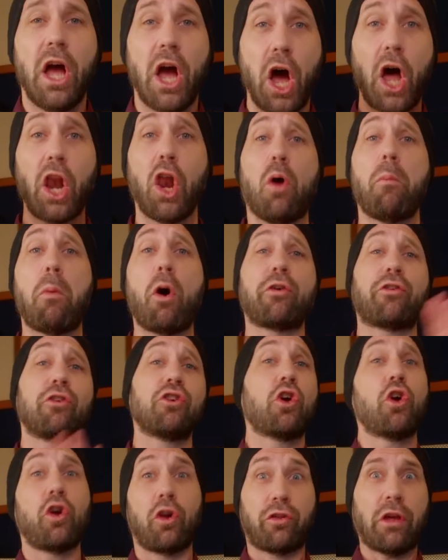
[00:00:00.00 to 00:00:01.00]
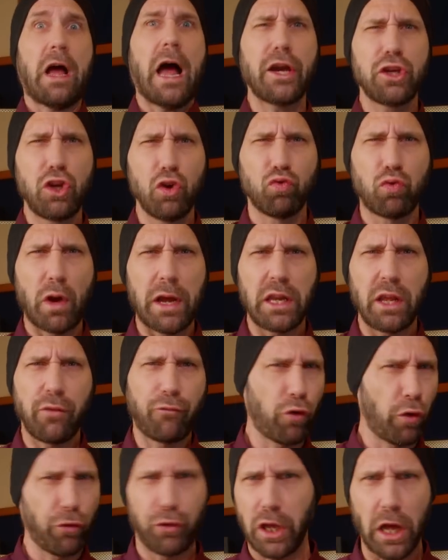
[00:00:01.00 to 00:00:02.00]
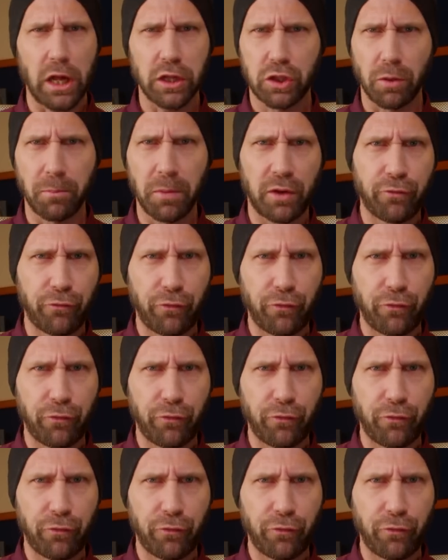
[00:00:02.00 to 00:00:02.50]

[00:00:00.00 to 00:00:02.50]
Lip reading: Hello boys and girls, are you ready for the ultimate